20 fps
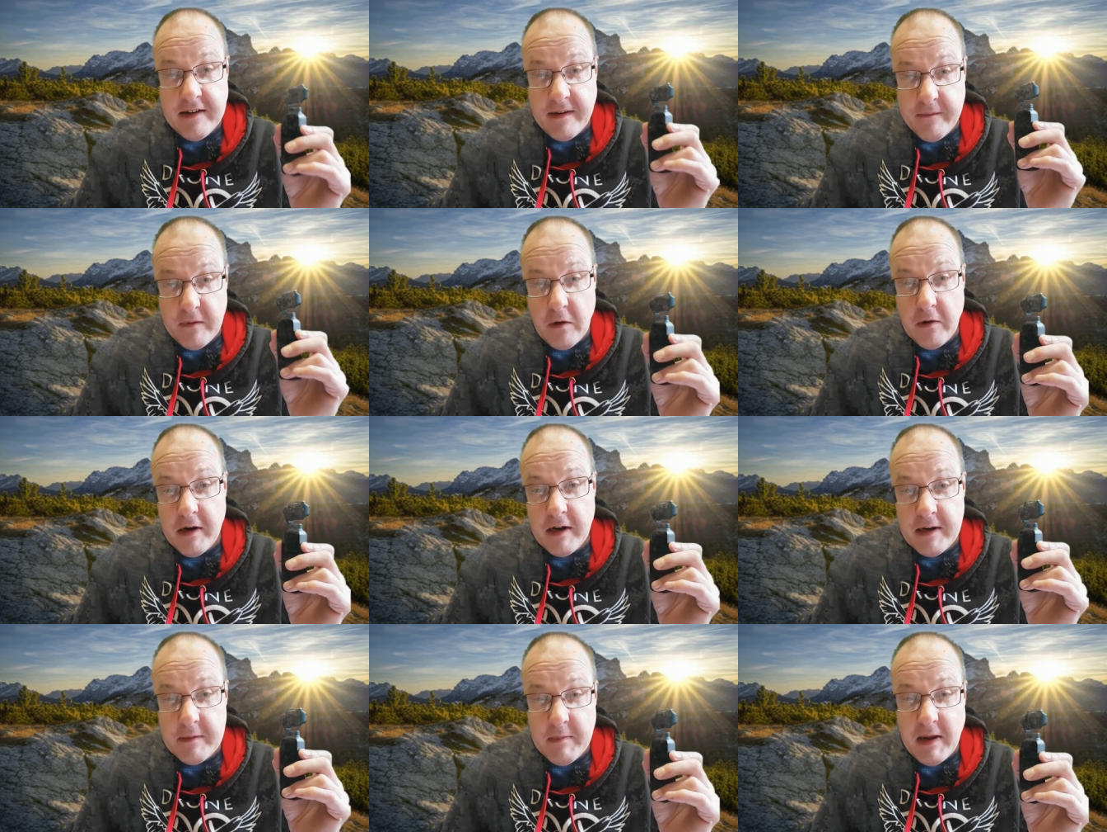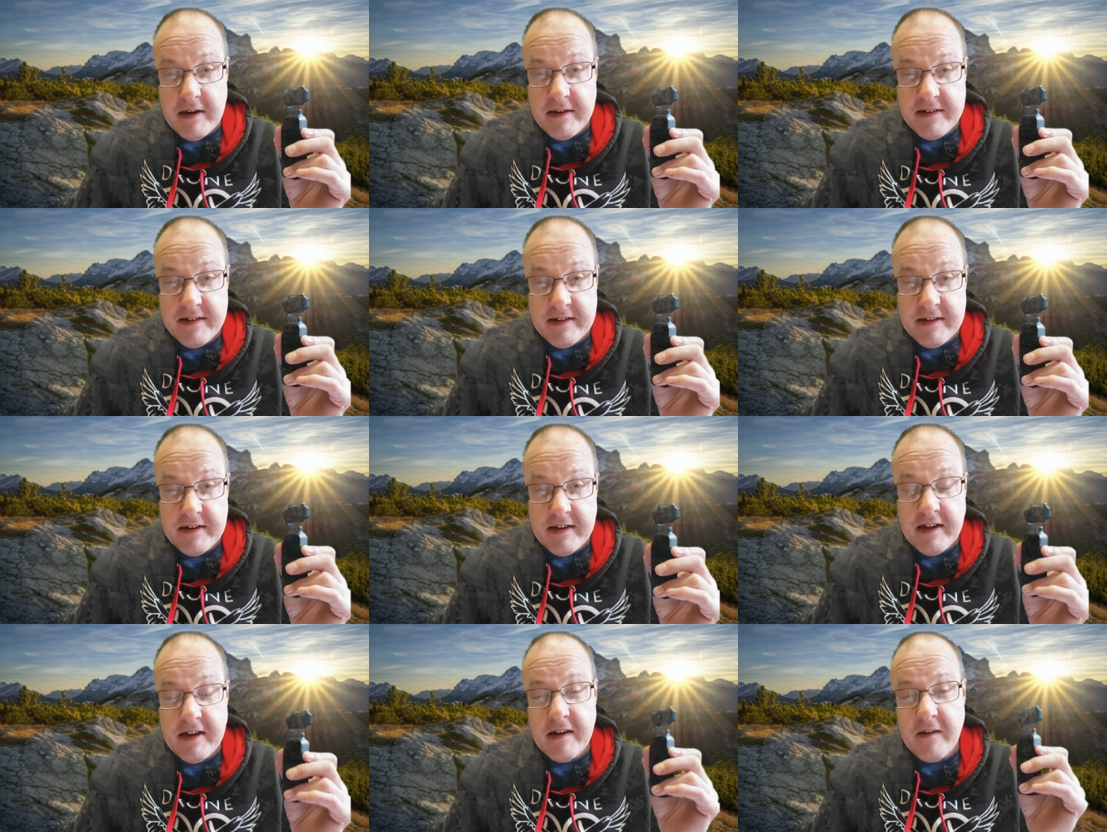I've already
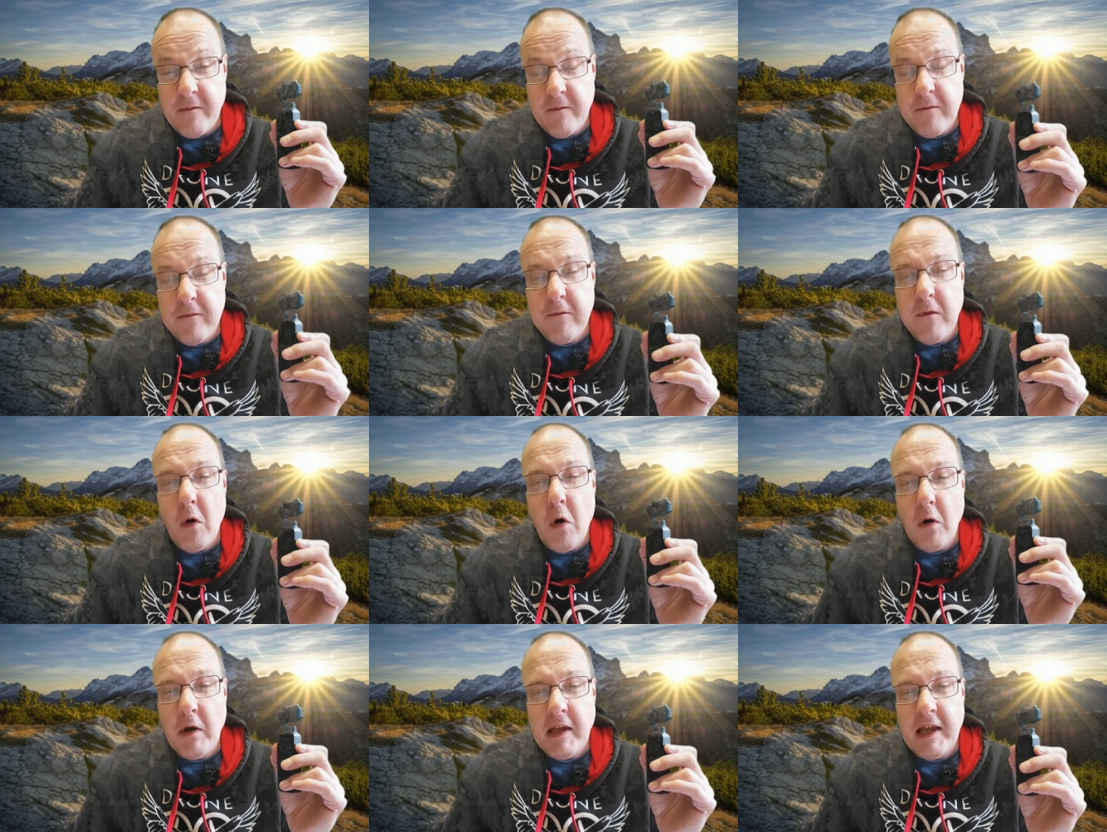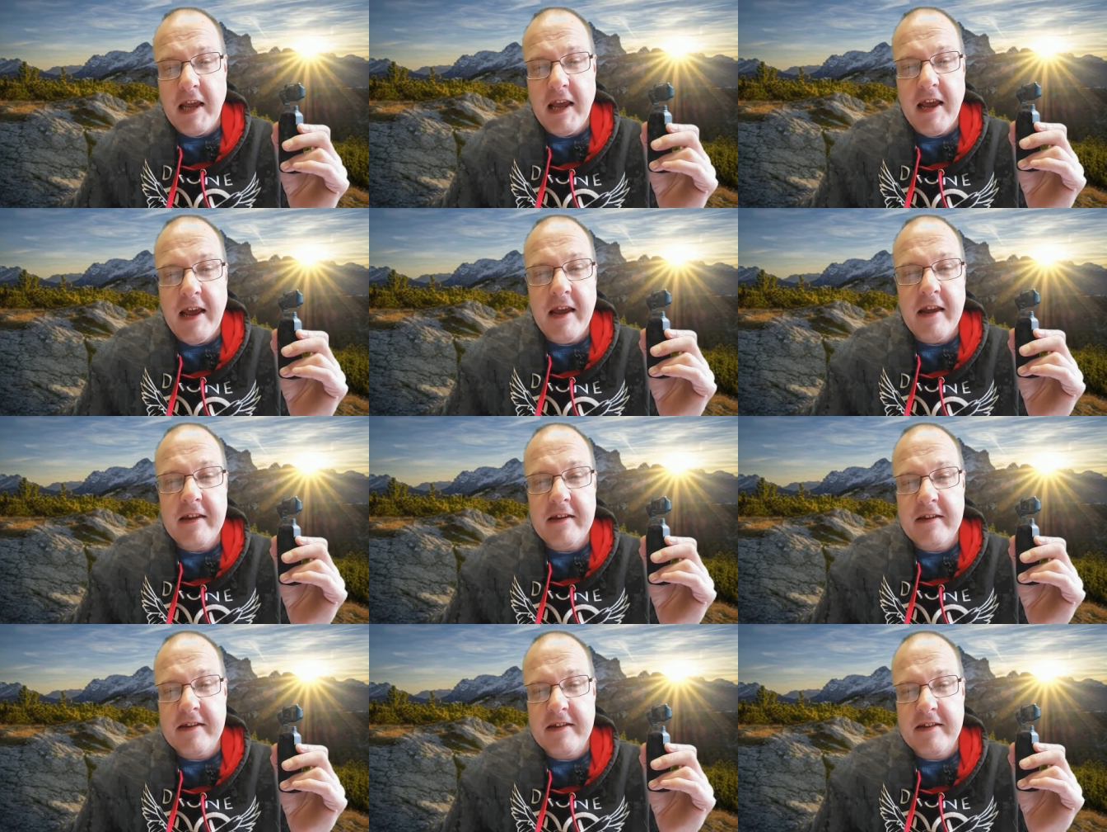mentioned it, is
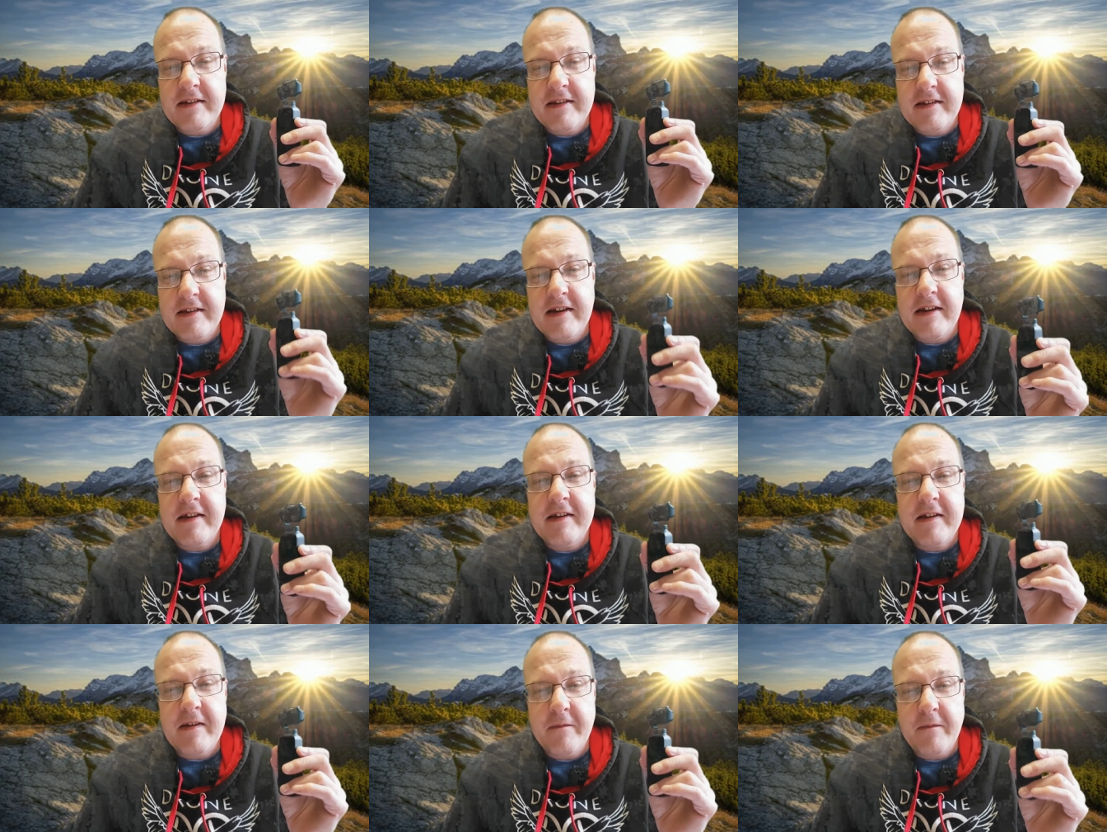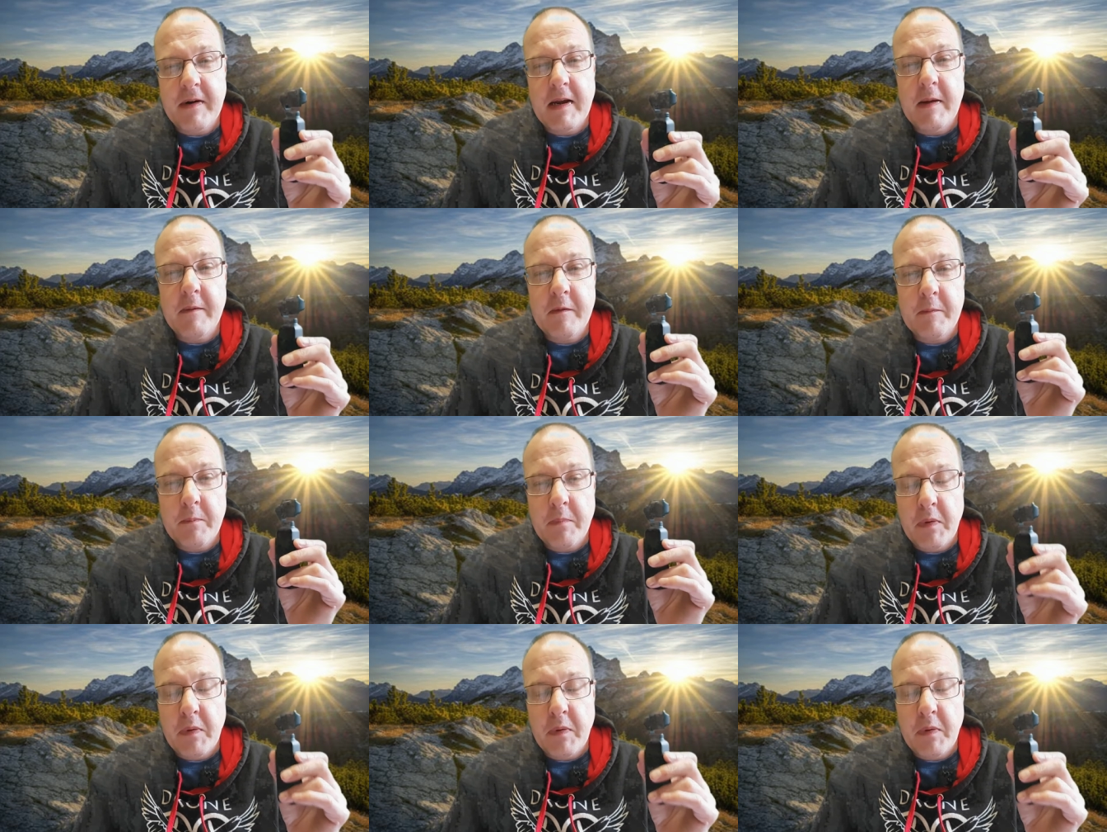4K 60 frames